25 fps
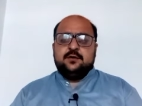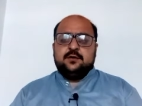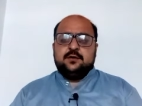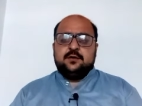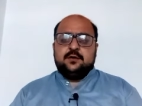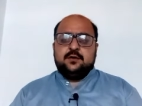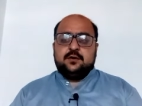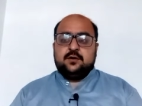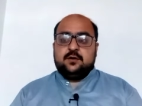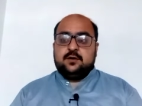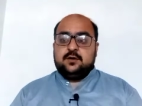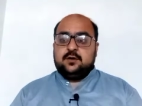
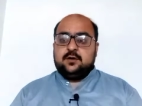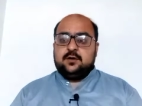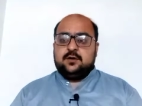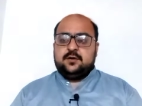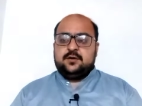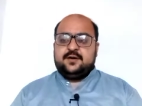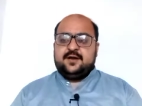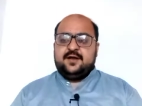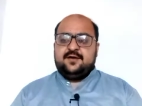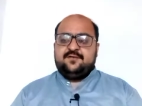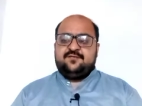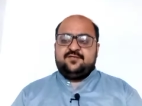
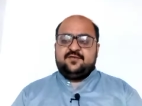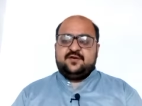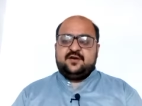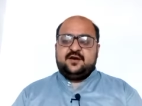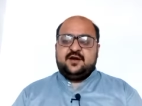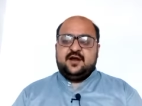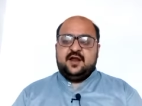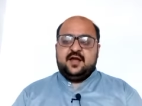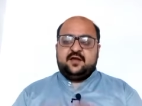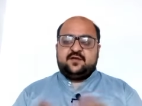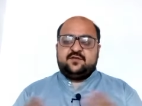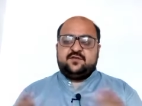uh,
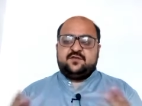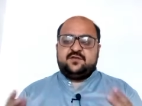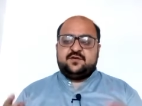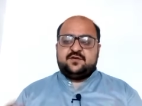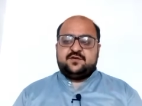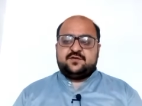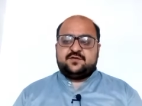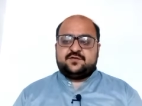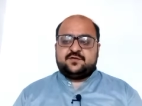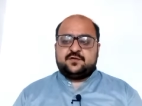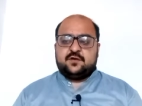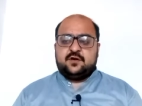different
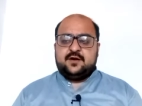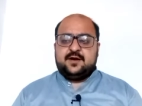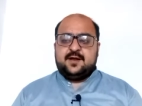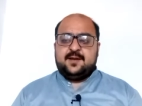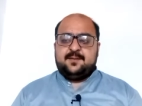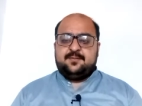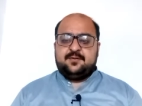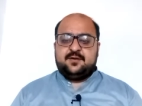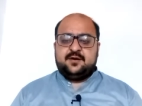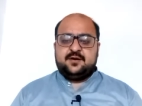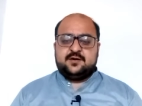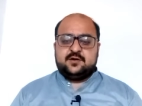lectures on
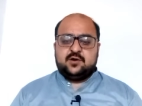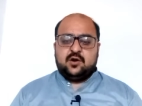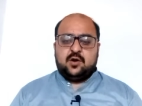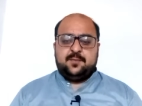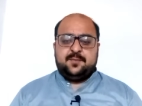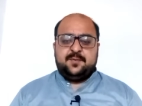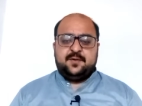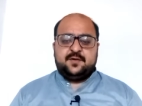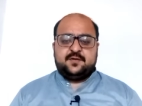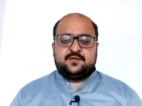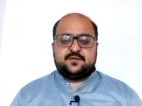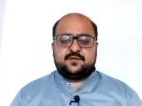different
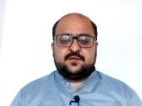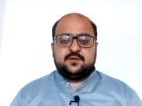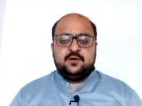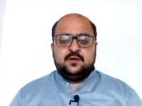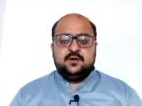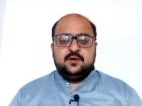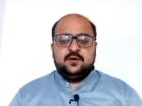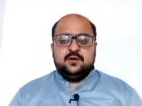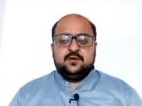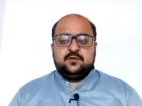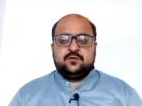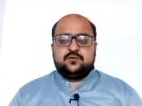
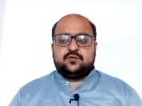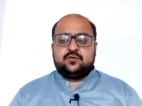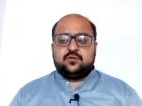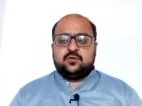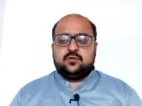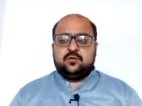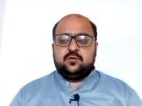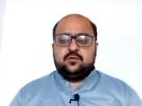topics. So